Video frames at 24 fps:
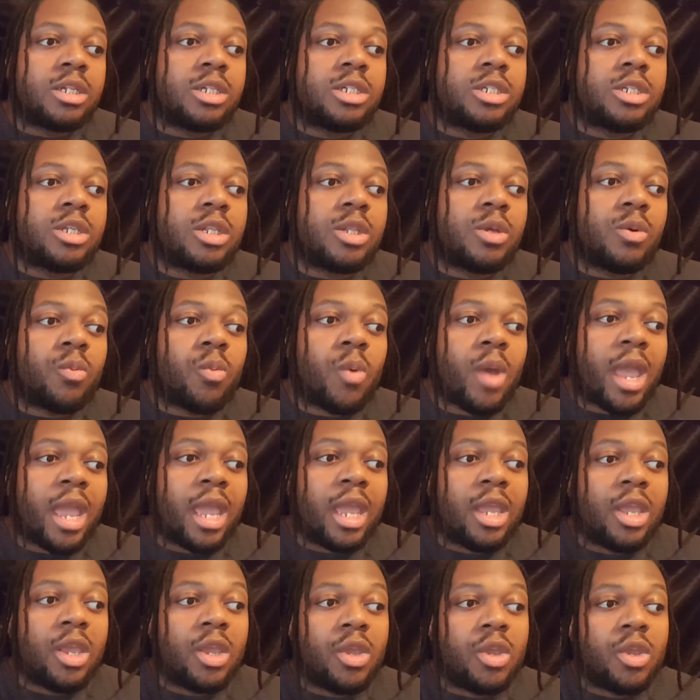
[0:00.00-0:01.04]
to the
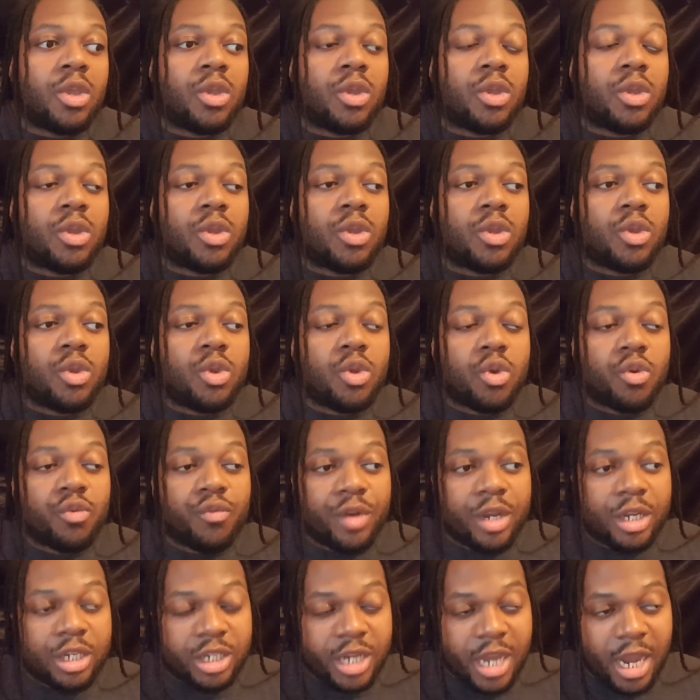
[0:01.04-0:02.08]
way you
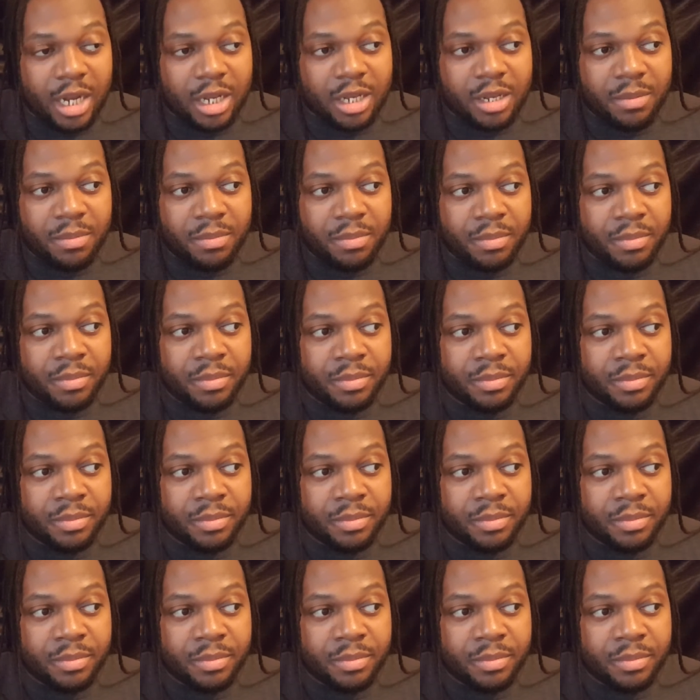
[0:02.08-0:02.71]
reject them,